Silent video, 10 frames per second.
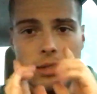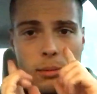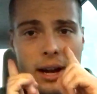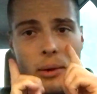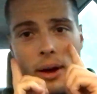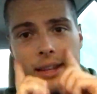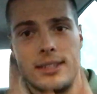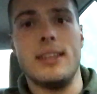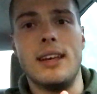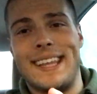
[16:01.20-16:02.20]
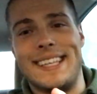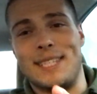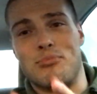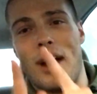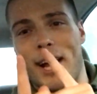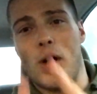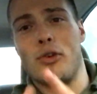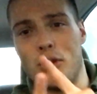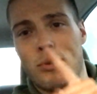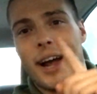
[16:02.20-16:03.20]
But anyways, this is Brian
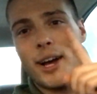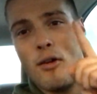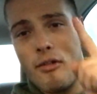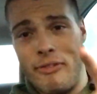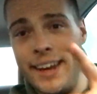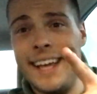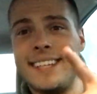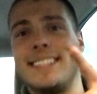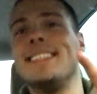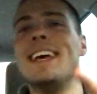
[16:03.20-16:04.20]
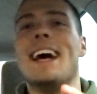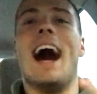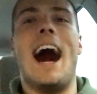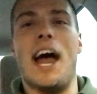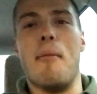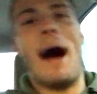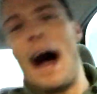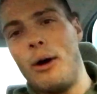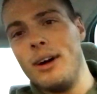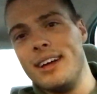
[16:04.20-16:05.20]
Kovic with Brian Kovic Fitness. I am
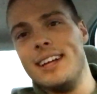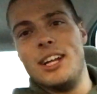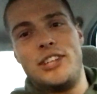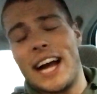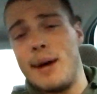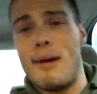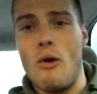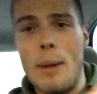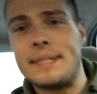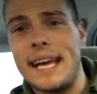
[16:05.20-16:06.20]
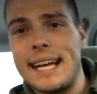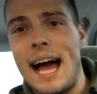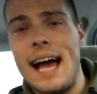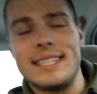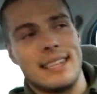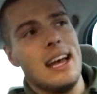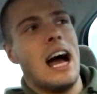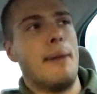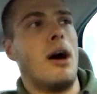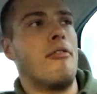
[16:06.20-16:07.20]
out. Check out my website, guys.
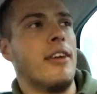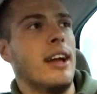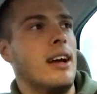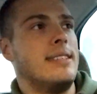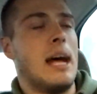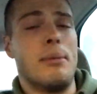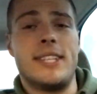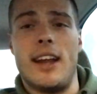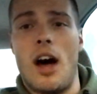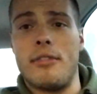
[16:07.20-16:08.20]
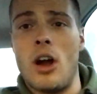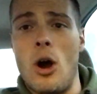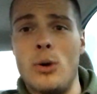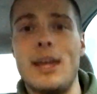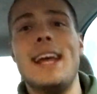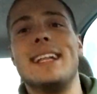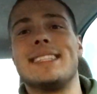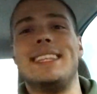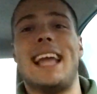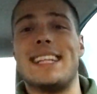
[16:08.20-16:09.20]
I'm offering a 10% off code.
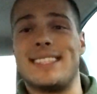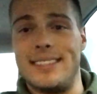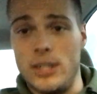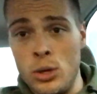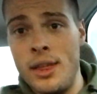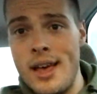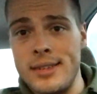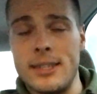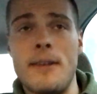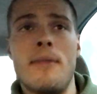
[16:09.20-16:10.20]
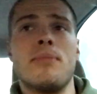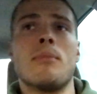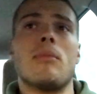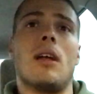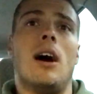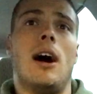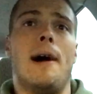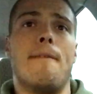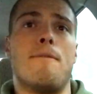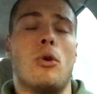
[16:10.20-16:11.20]
Let's do this
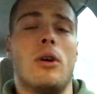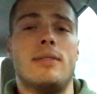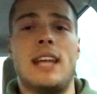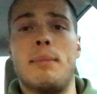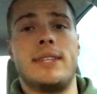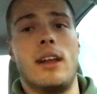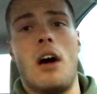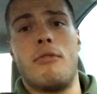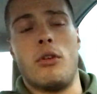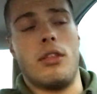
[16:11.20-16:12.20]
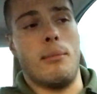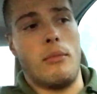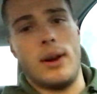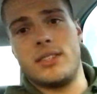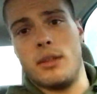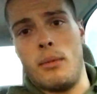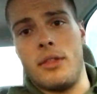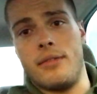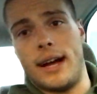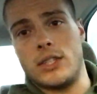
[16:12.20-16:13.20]
for 10% off for the rest of the
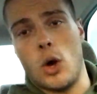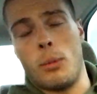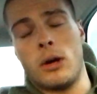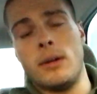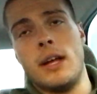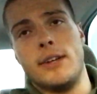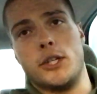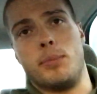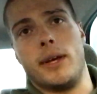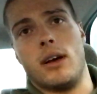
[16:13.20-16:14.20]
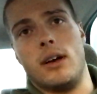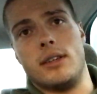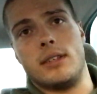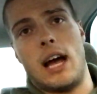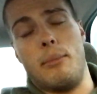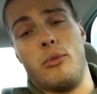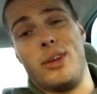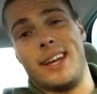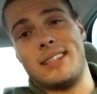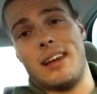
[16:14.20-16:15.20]
month of October, just because I'm
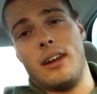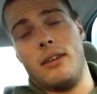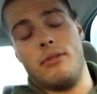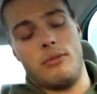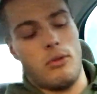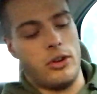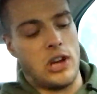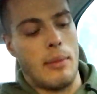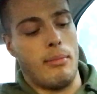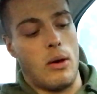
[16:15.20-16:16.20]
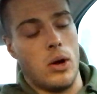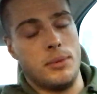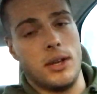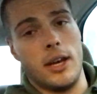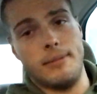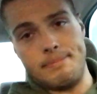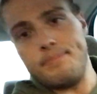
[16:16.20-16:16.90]
really excited for dropping my website,